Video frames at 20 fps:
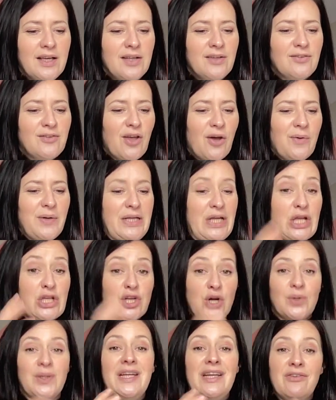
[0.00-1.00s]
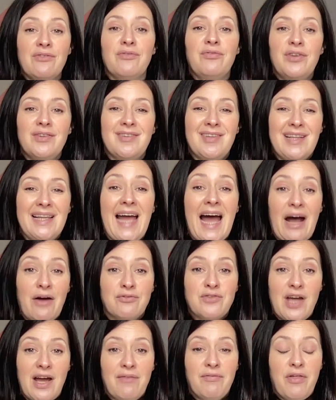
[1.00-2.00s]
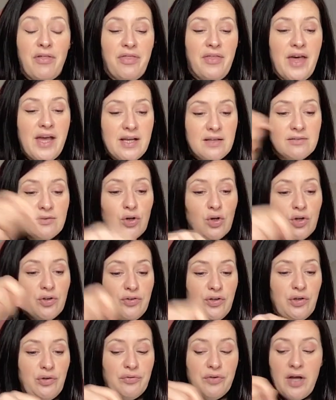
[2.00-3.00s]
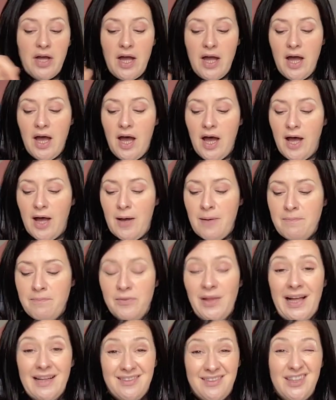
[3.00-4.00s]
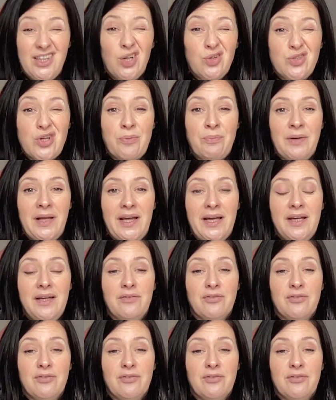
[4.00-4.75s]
So you don't even physically have to have the thing, as long as you've the Yoto player.